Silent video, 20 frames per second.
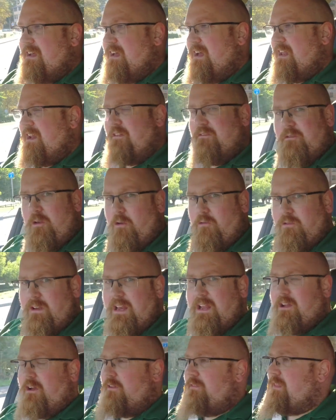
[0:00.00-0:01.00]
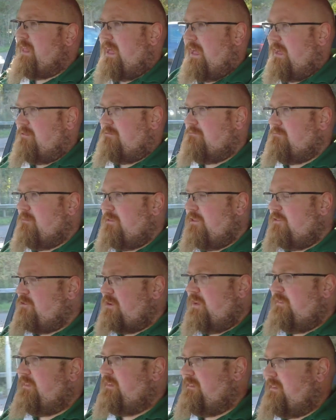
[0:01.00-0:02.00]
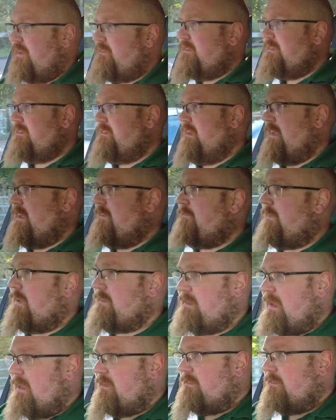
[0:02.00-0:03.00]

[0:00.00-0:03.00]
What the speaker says: And I've not really got that with the GV70. In fact, yes,